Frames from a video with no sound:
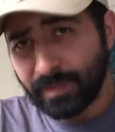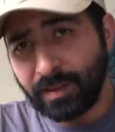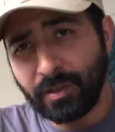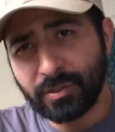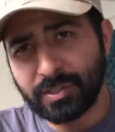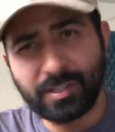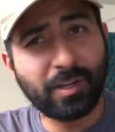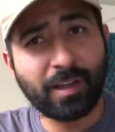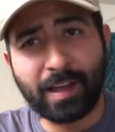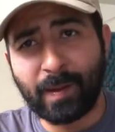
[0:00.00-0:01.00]
Those are
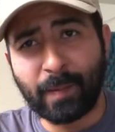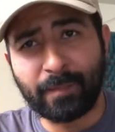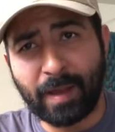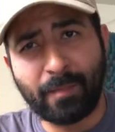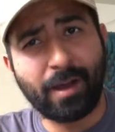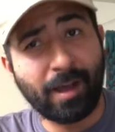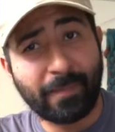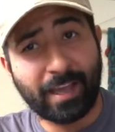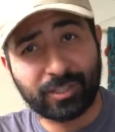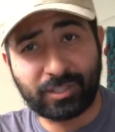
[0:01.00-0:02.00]
still, my mom
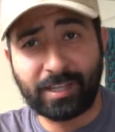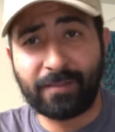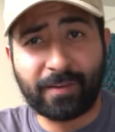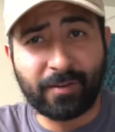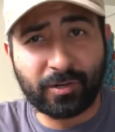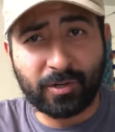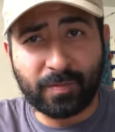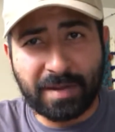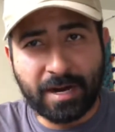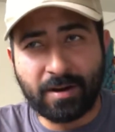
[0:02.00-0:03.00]
actually, I found her a
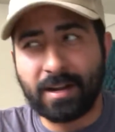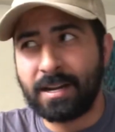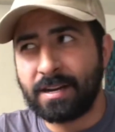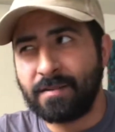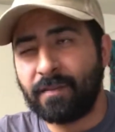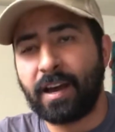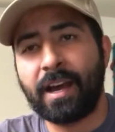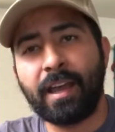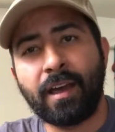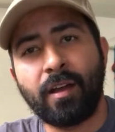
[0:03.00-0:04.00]
pair of
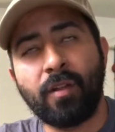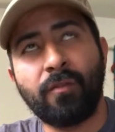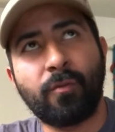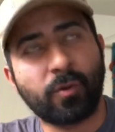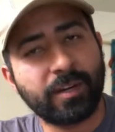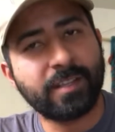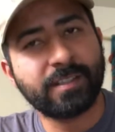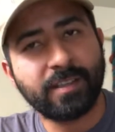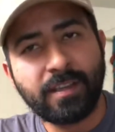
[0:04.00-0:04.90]
IL40s,